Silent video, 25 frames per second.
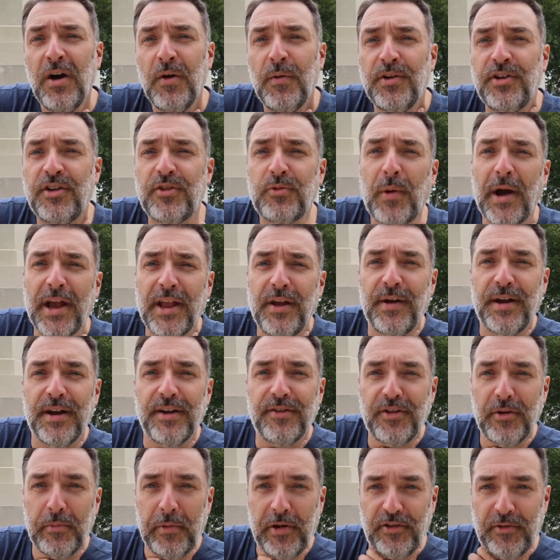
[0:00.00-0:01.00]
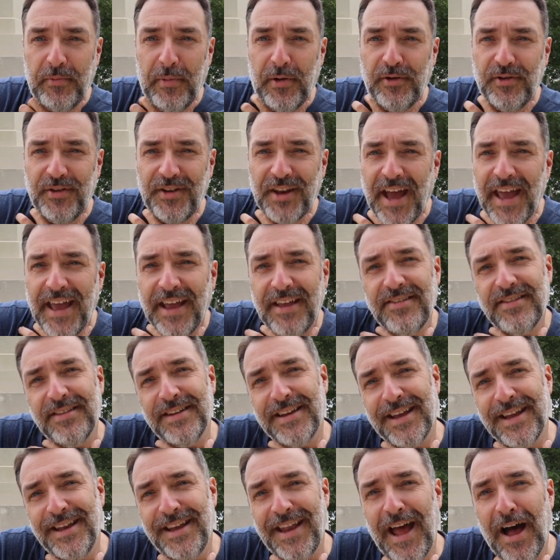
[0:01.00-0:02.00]
which is why you hear so much about dikes
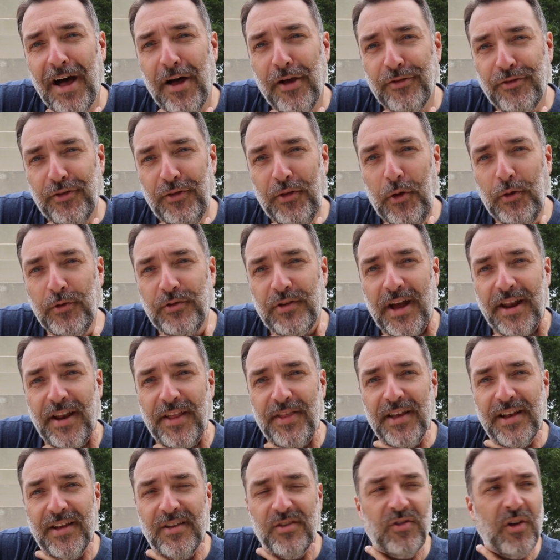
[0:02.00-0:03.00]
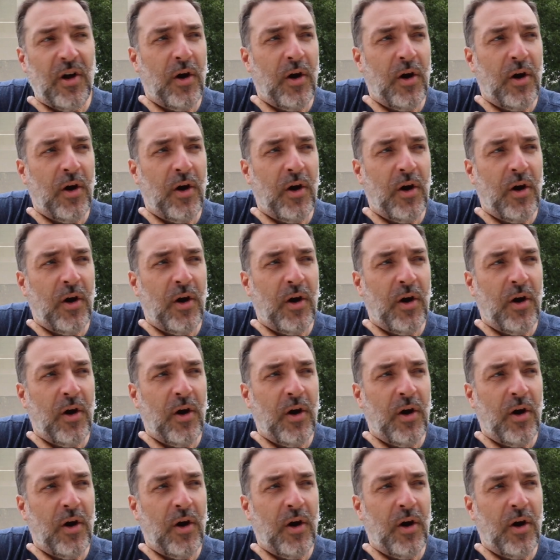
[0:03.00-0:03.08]
and canals and those kind of things.